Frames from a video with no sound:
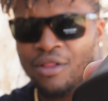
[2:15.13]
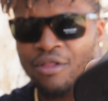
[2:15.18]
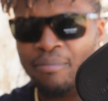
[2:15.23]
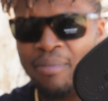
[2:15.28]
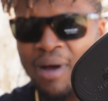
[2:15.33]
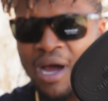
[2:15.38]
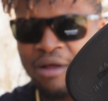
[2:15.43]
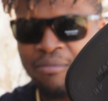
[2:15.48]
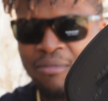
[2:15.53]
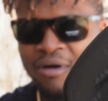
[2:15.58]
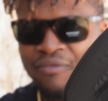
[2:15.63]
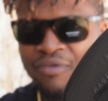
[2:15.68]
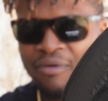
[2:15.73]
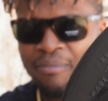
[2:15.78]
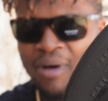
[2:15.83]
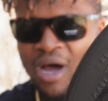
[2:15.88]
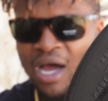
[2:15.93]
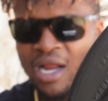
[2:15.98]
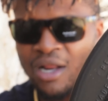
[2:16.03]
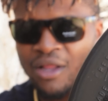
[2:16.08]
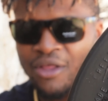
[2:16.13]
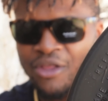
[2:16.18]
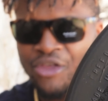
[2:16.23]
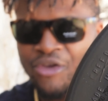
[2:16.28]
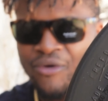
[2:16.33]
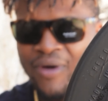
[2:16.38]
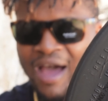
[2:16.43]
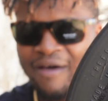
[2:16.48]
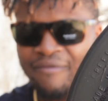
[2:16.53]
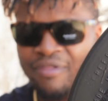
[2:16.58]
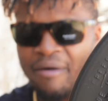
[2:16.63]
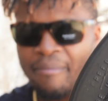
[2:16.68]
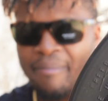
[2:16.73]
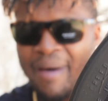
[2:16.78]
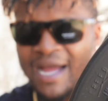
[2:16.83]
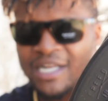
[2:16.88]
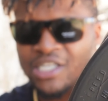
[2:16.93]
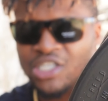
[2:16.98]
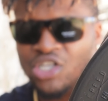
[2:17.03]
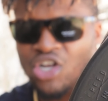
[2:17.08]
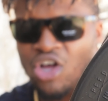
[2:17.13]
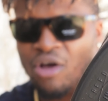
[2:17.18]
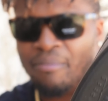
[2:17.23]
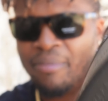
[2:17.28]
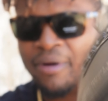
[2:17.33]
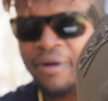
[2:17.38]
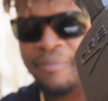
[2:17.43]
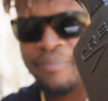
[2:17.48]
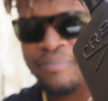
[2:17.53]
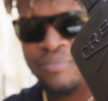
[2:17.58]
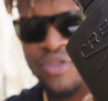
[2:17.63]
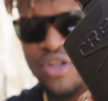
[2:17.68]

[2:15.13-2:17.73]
the bottom of the bottle you have the batch number,